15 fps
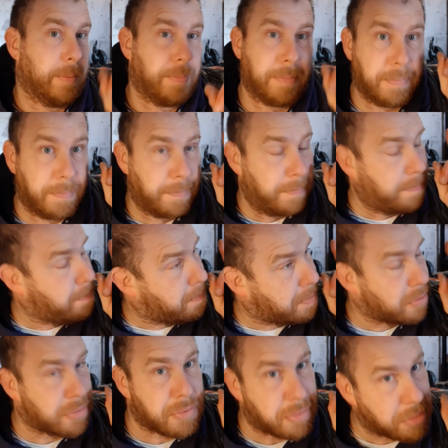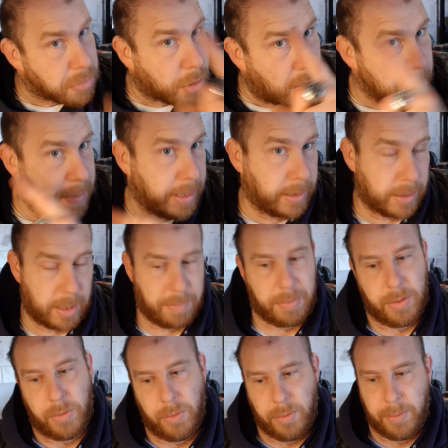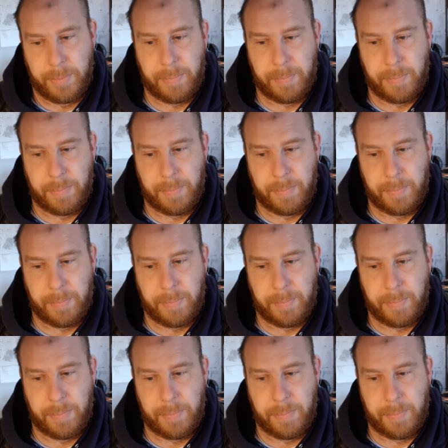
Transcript: a prime example.